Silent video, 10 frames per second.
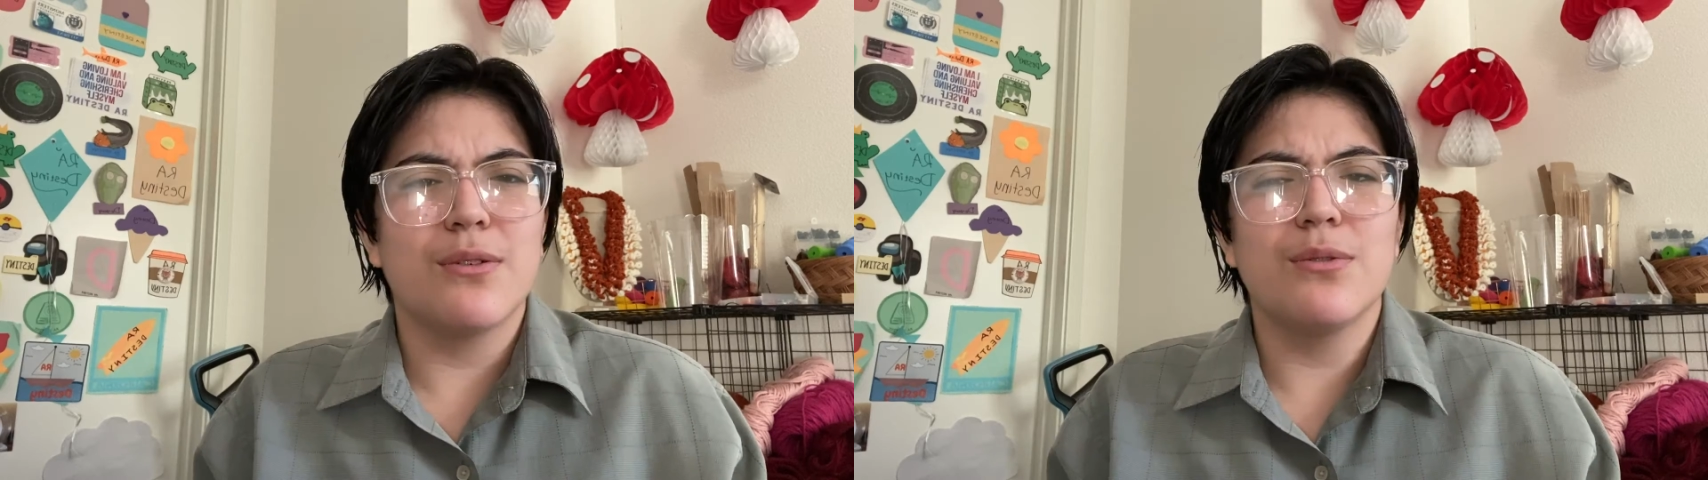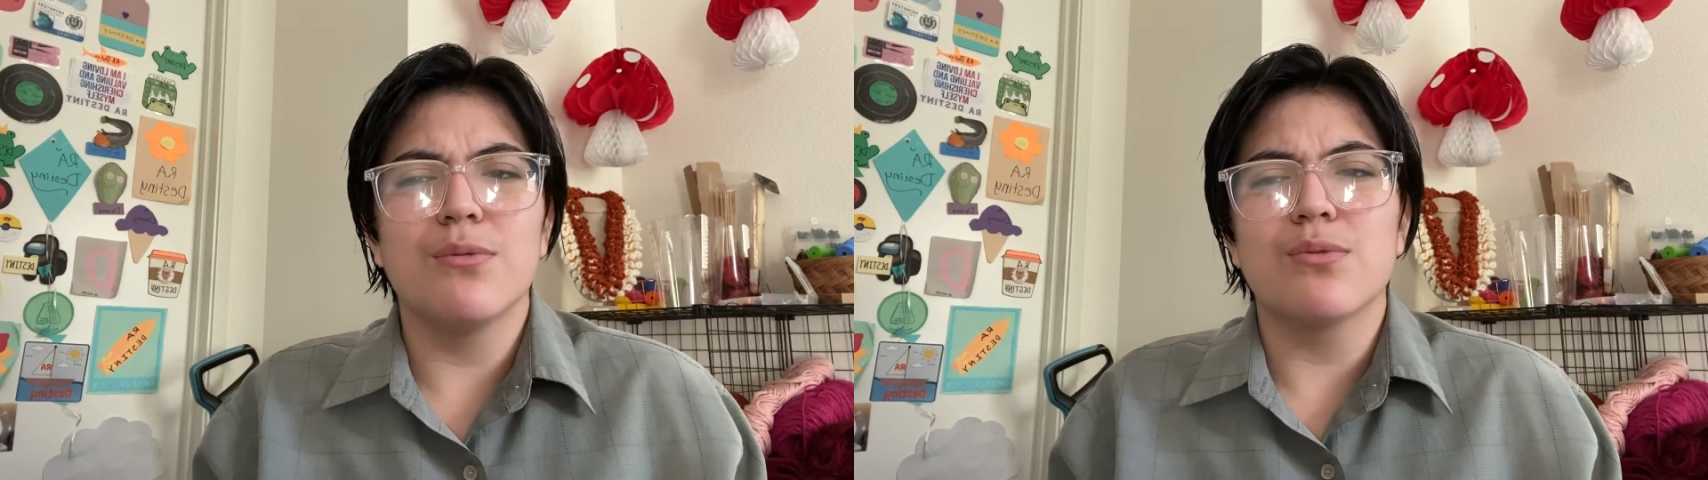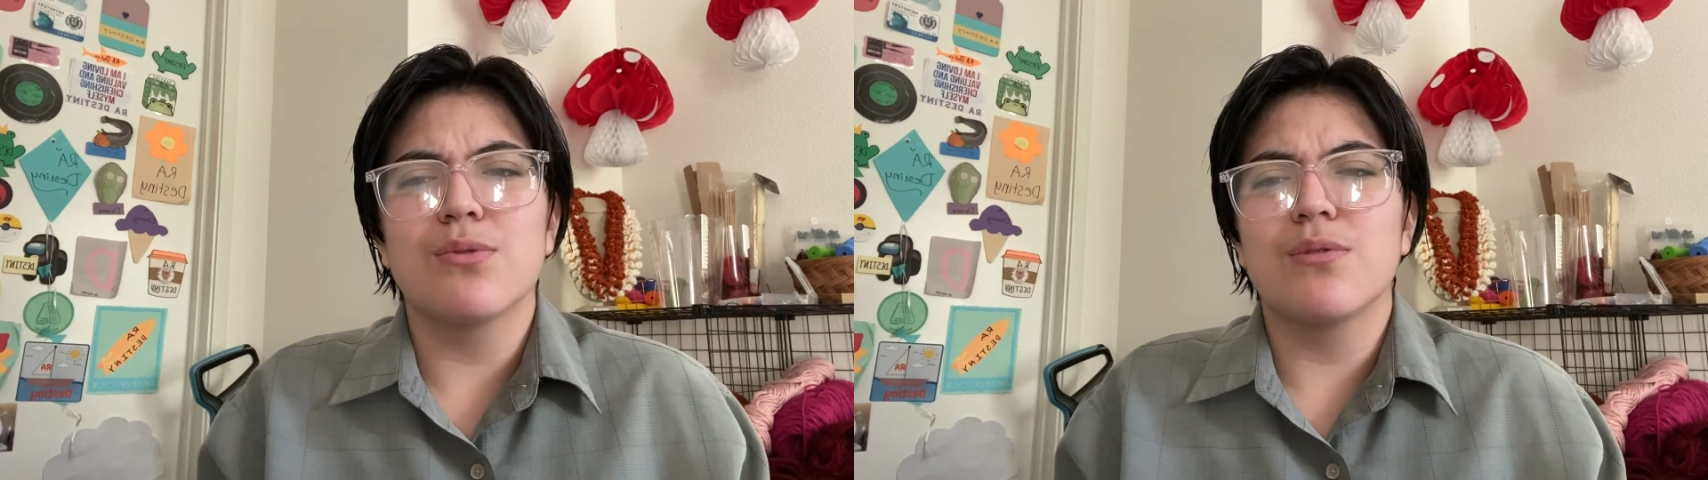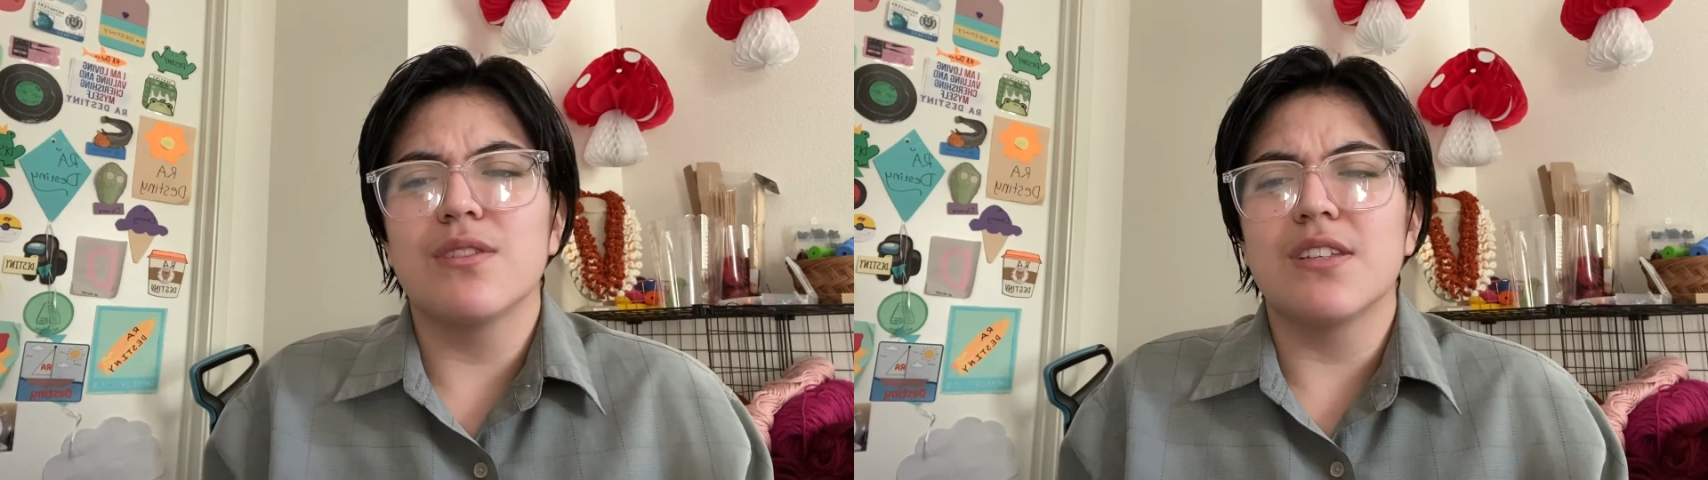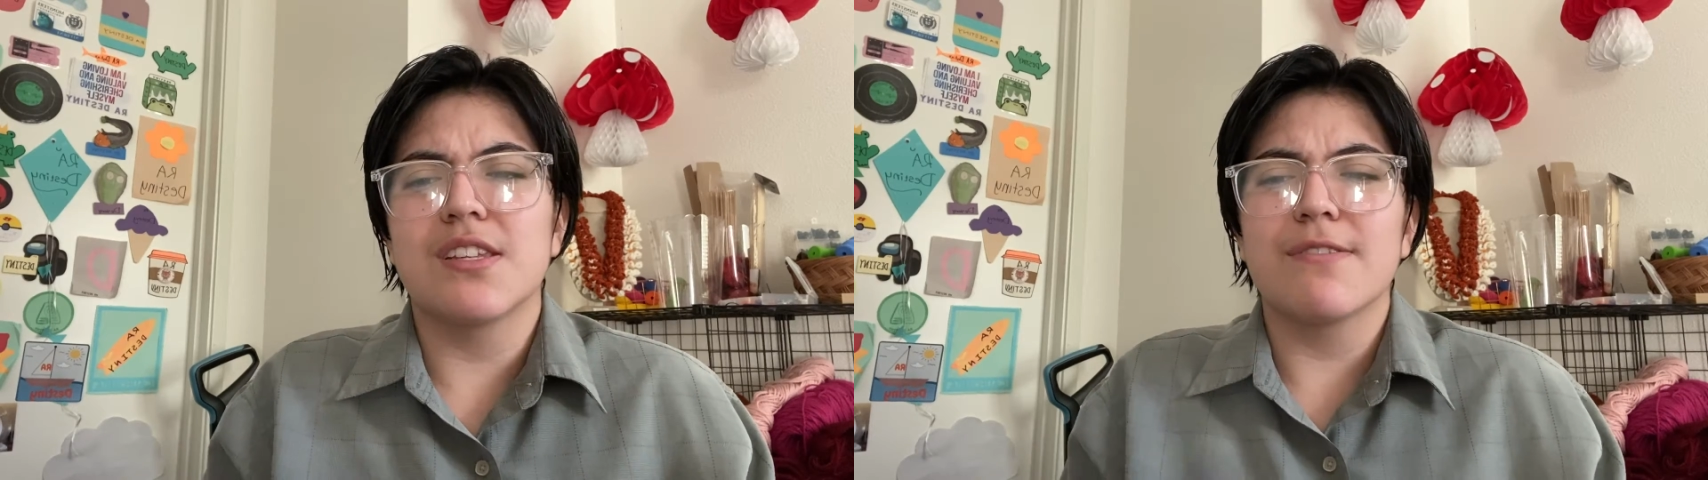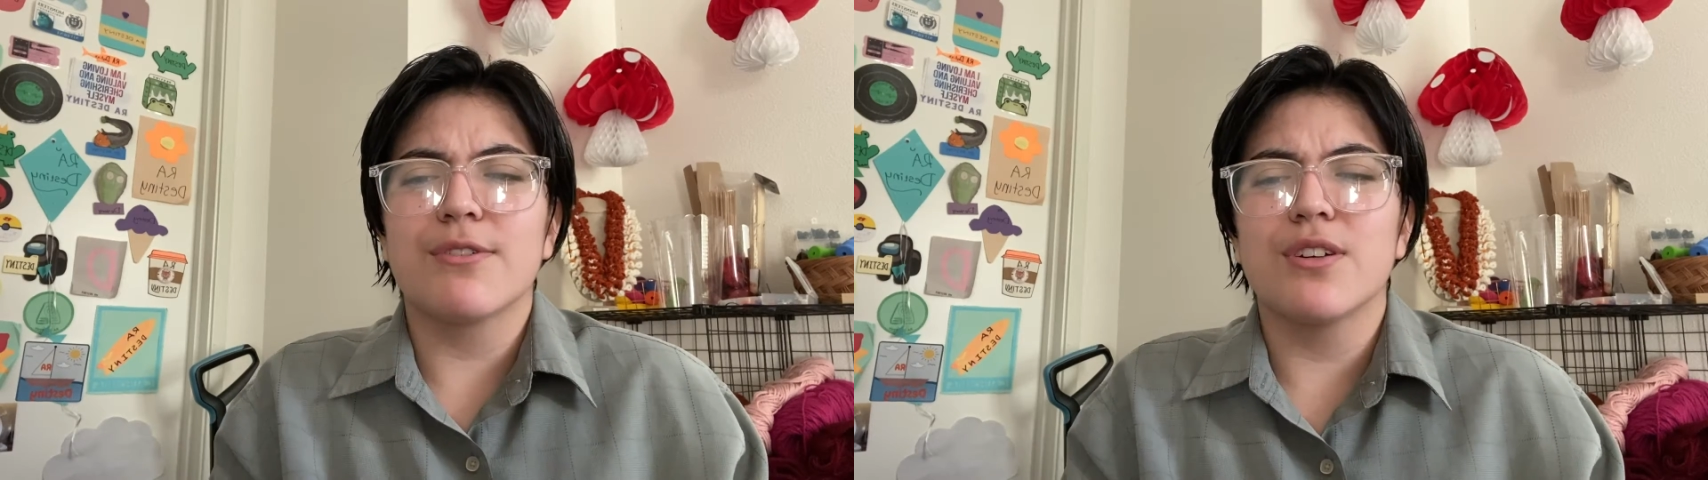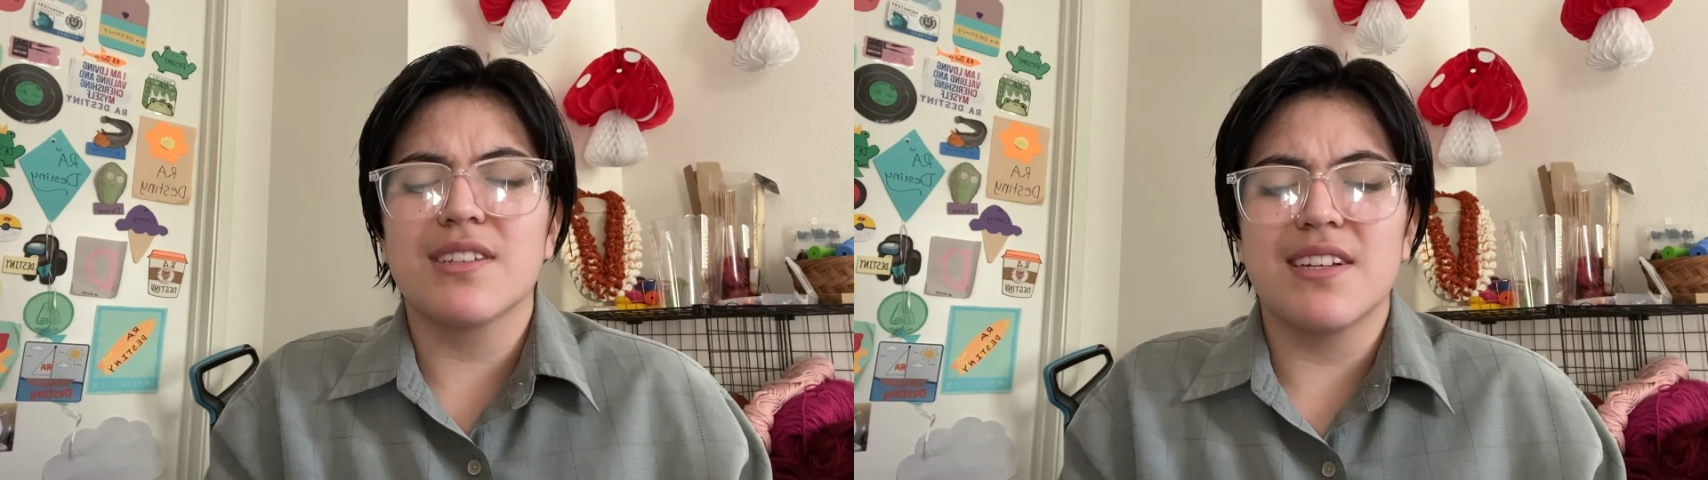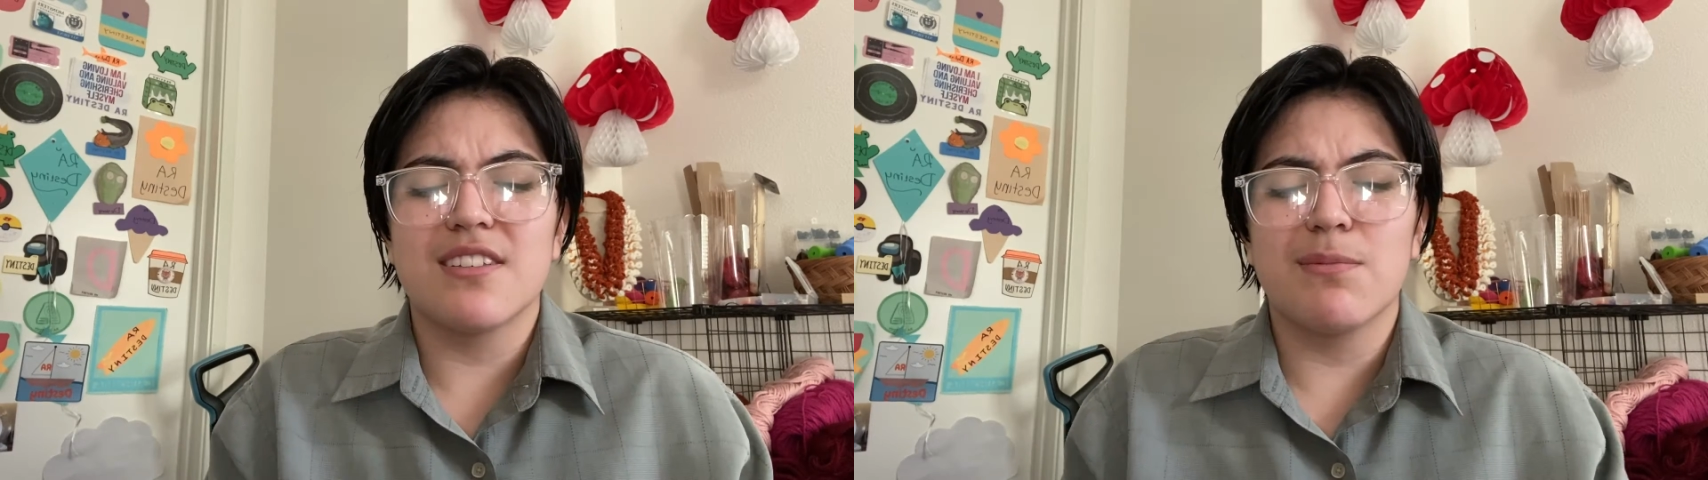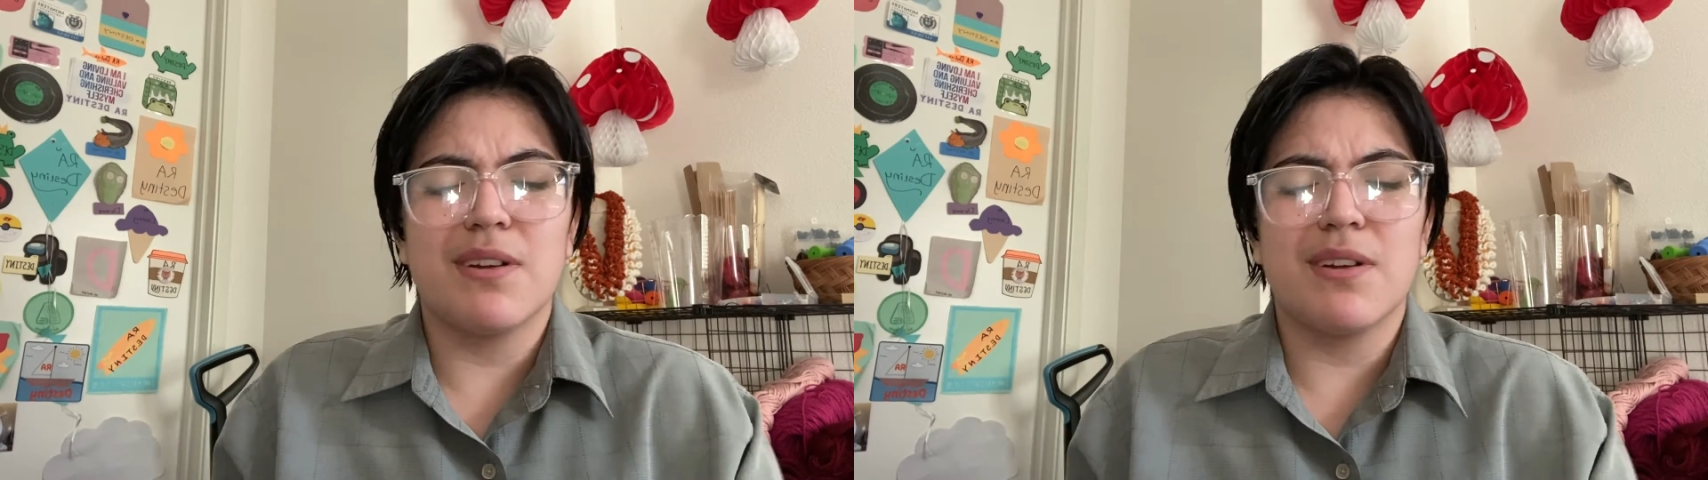use different hook sizes but